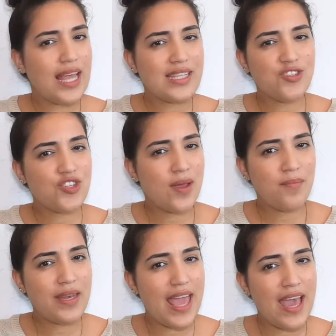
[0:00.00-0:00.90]
let's
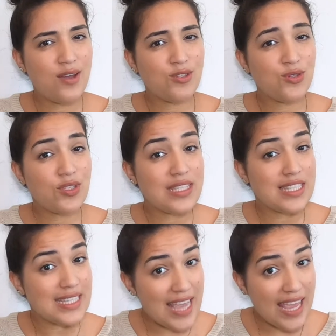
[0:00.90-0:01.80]
jump now to
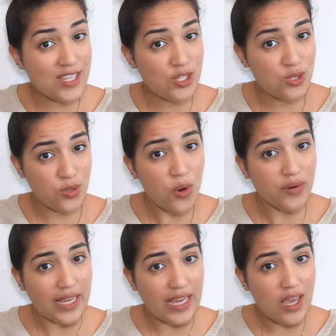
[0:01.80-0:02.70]
today's
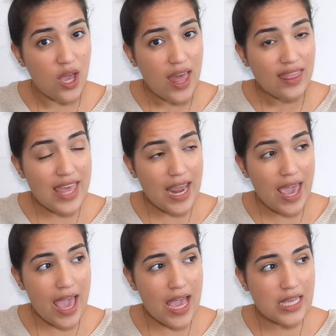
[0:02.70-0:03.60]
story
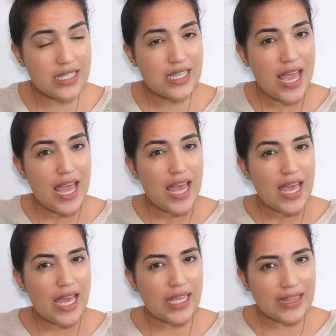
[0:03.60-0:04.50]
that has
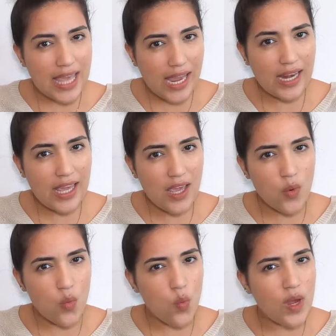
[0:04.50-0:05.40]
a
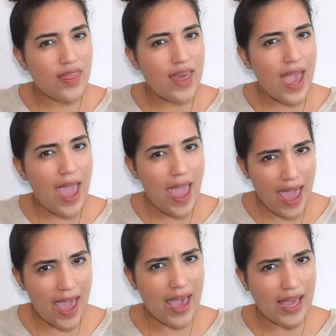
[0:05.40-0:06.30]
lady with a
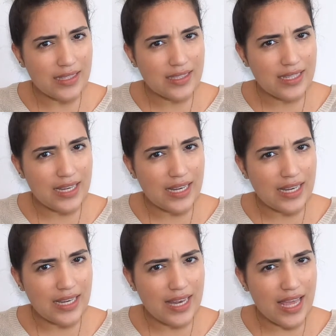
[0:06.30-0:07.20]
hat
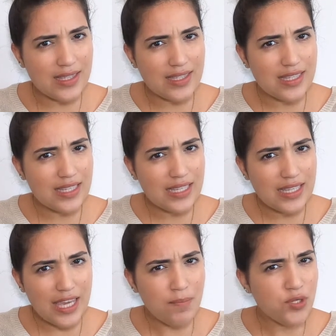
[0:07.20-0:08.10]
that
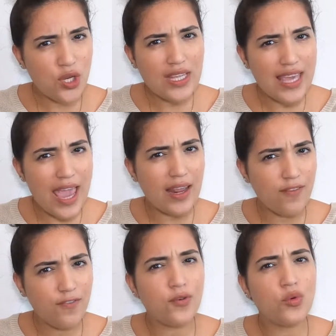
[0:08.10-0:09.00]
keeps on
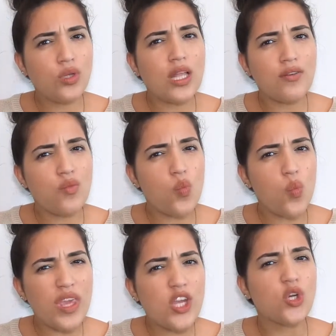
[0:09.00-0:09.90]
getting full of
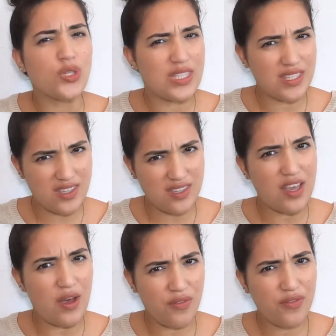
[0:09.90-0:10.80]
weird
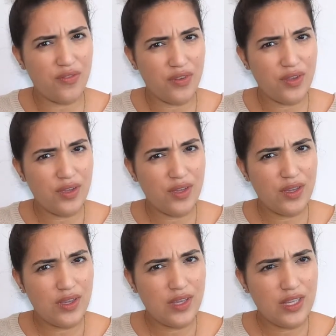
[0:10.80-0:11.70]
stuff.
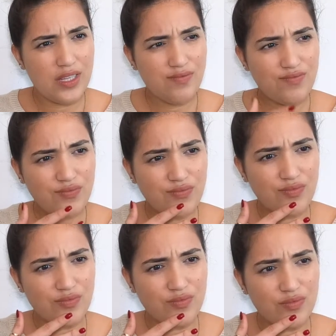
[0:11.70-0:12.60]

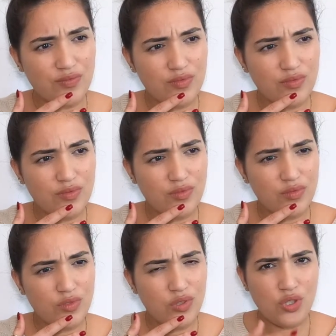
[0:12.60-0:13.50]

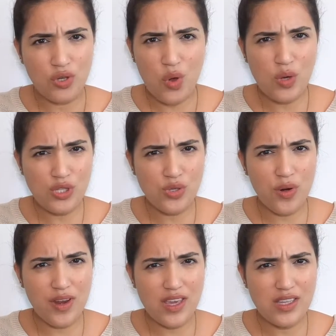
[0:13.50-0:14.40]
You know what
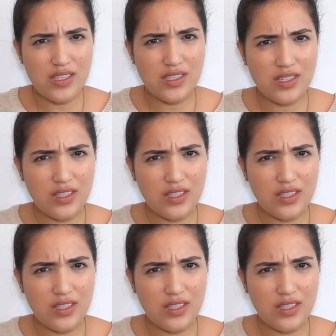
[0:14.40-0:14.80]
story is?